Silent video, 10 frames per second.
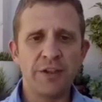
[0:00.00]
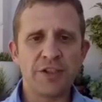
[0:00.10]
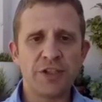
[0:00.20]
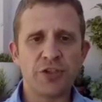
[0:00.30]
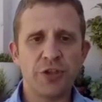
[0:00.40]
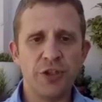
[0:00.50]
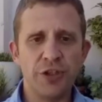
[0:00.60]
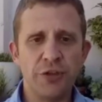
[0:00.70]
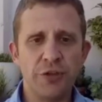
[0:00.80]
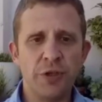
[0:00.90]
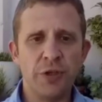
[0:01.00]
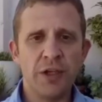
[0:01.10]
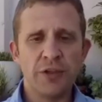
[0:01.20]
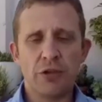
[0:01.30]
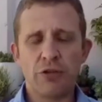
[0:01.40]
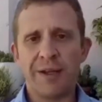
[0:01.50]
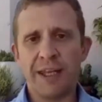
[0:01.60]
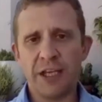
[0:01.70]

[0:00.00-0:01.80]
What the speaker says: onus is on you to try and